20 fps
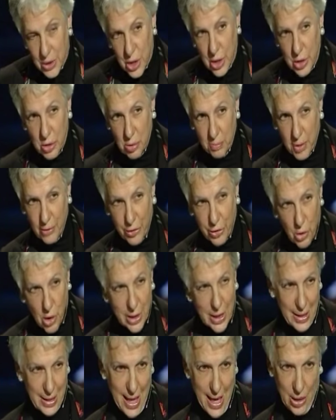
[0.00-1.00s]
education,
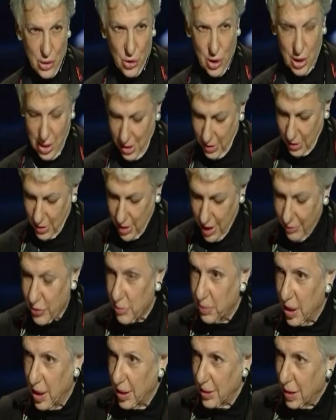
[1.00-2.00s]
where the continuum of thought
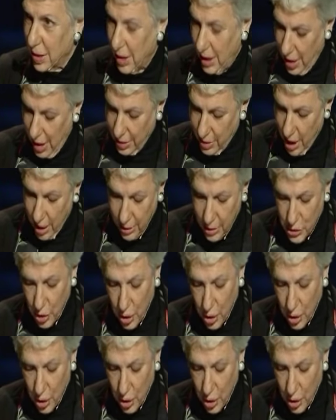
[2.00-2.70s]
and action is its life's